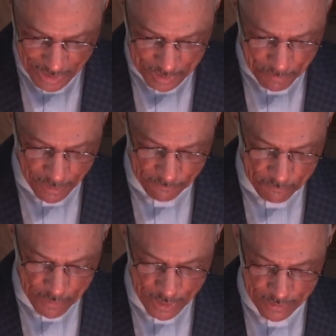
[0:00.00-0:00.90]
He's been a
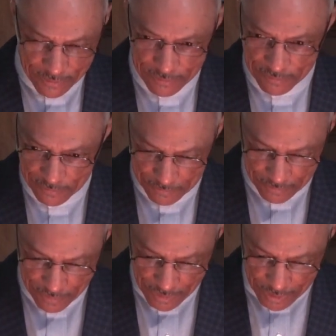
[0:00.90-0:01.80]
friend,
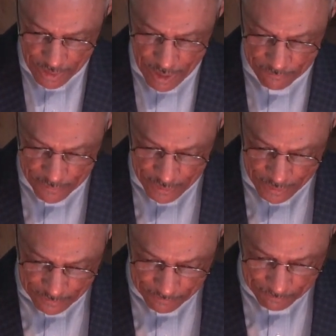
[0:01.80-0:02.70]
a
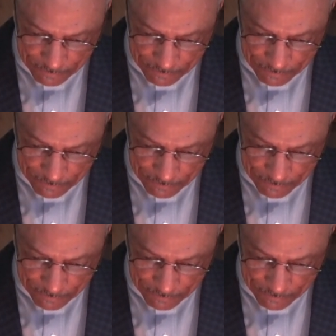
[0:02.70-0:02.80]
confidant,